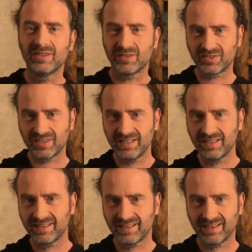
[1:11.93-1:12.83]
to see
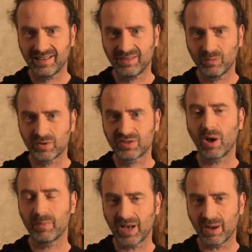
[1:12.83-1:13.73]
what's
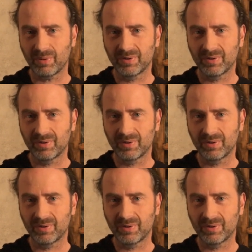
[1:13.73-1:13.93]
coming up.